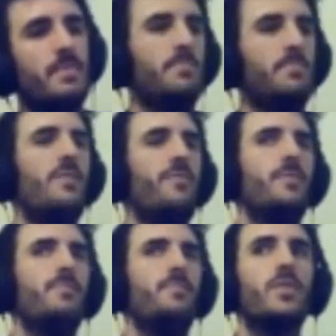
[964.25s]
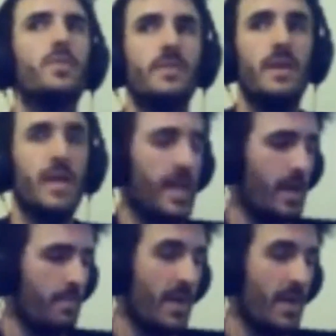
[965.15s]
Apart from I got
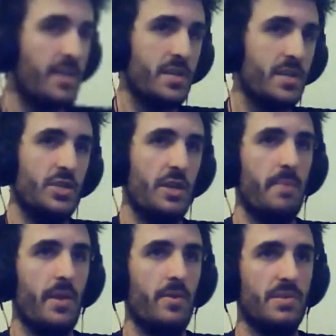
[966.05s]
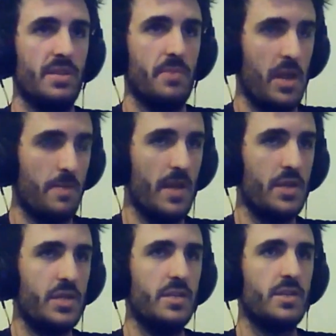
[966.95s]
a mate to jump in on some of the
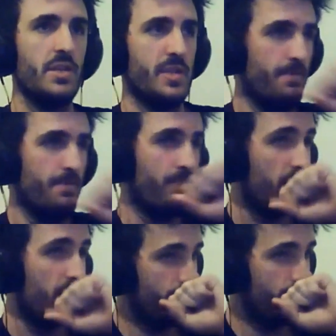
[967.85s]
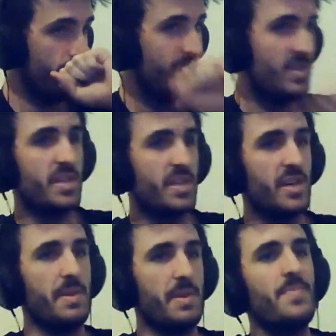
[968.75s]
animations because
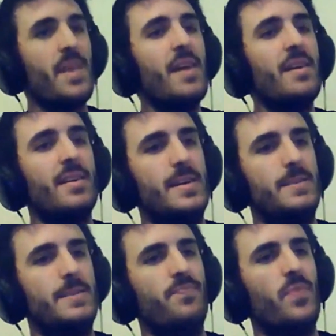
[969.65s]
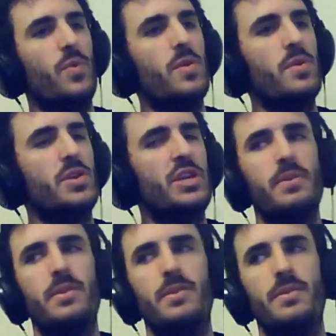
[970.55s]
excuse me, we were
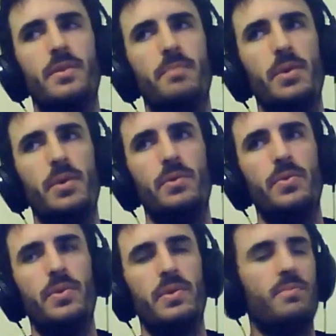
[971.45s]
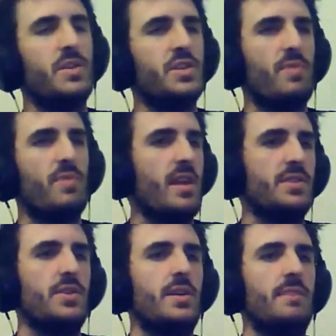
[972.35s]
shipping a build and we just ran out of
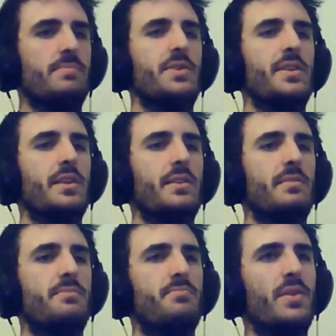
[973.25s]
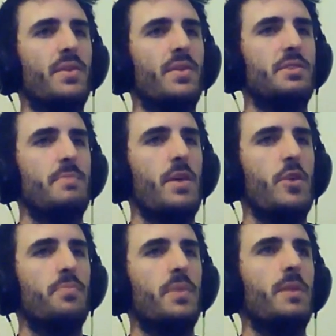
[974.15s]
time, so I needed some
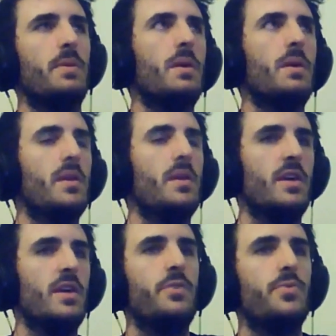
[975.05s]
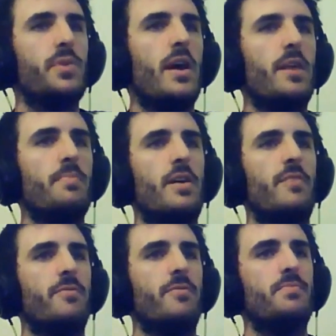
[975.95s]
help there. But yeah, I did all the art apart
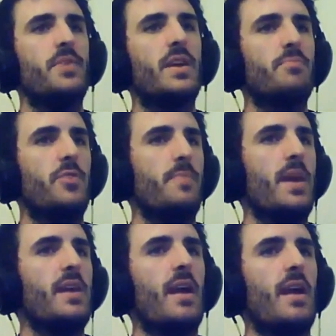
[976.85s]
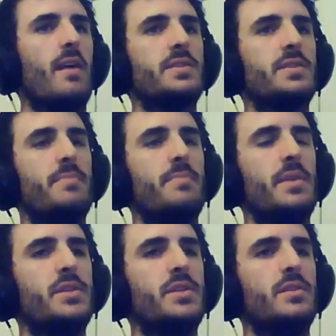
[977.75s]
from the main character's
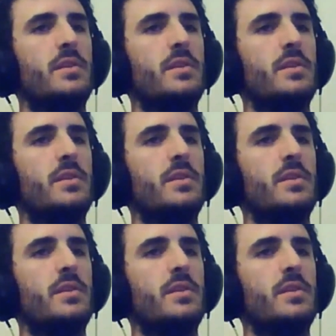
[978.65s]
animation,